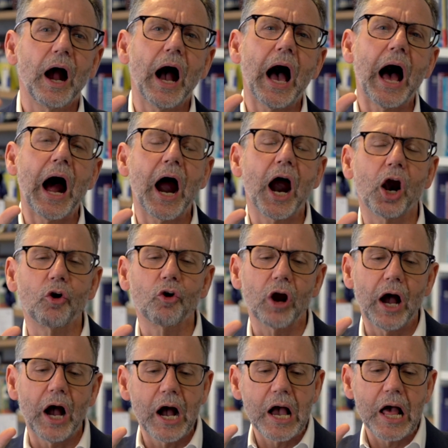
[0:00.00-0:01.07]
are
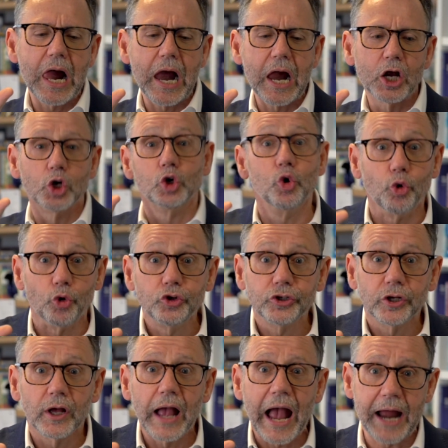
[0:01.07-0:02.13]
good
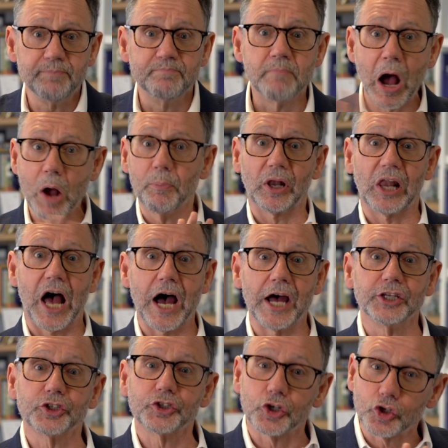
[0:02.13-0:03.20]
and
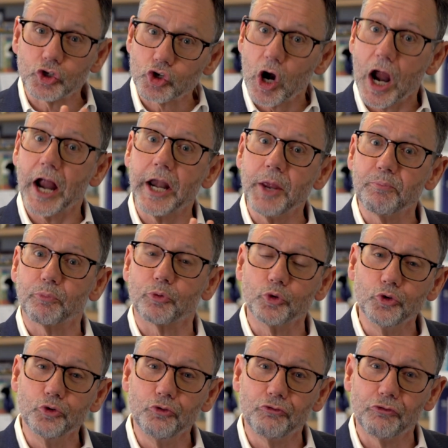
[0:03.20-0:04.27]
mobilized to try and
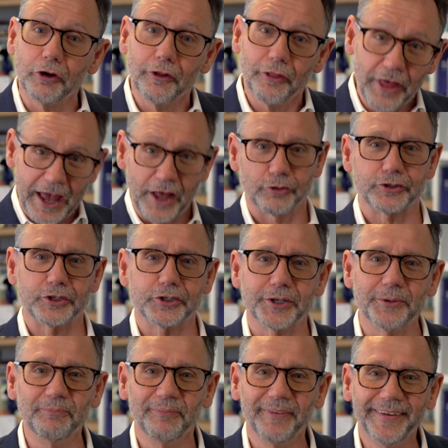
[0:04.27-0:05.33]
improve the health
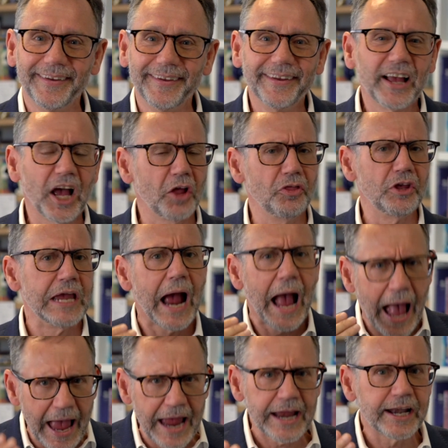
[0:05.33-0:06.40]
system, and the
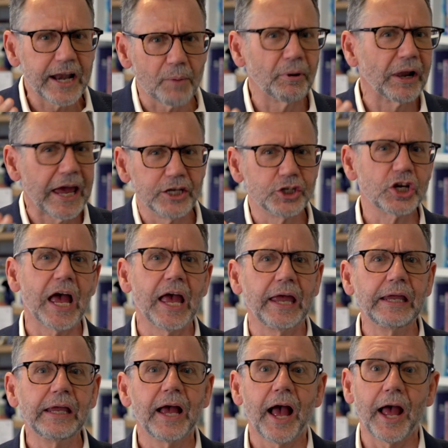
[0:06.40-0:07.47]

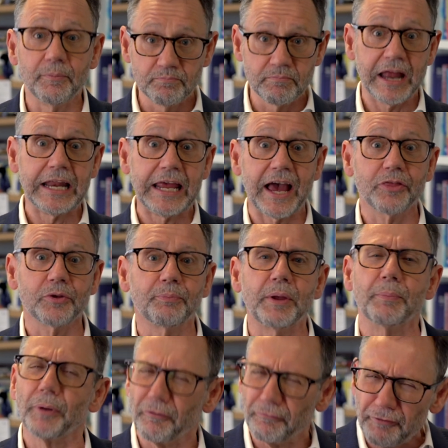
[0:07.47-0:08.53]
AHHA and many other
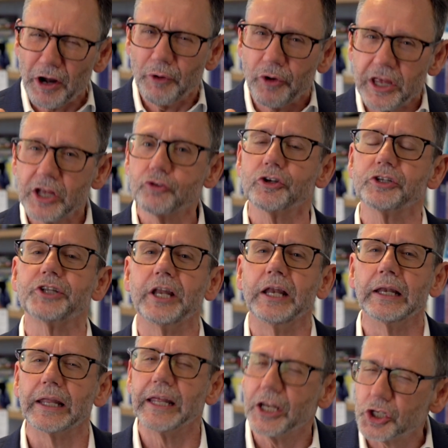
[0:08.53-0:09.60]
people are very interested
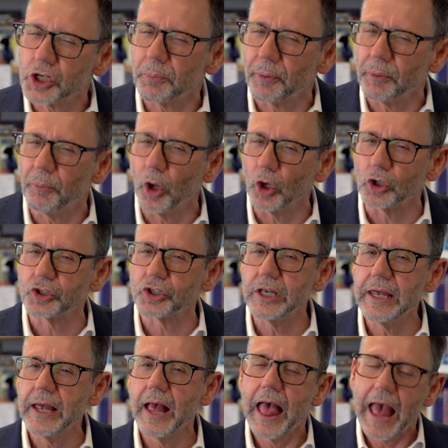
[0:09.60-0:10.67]
in leadership and
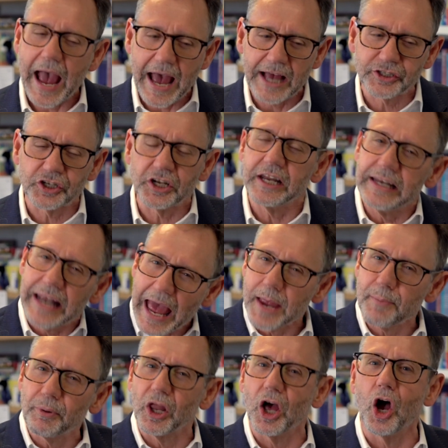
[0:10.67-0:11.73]
policy as an
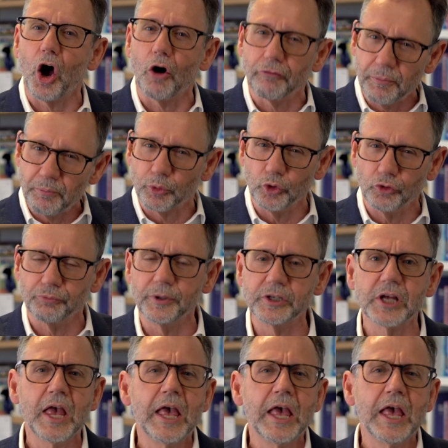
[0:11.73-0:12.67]
enabler of improvement,